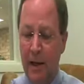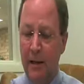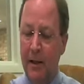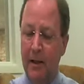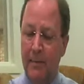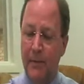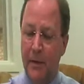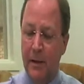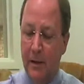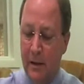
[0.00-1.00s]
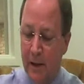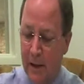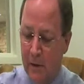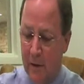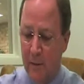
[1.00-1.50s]
And then the
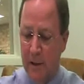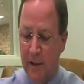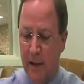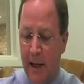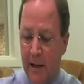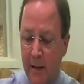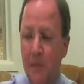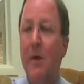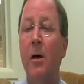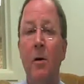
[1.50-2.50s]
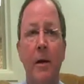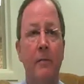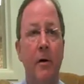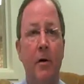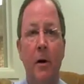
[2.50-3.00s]
next element to that is they ought to
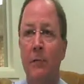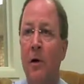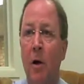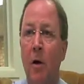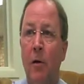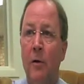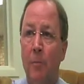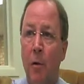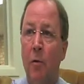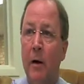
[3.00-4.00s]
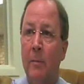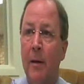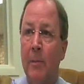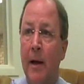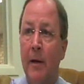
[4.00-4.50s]
live under every law and program
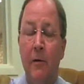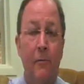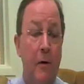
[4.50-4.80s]
they pass.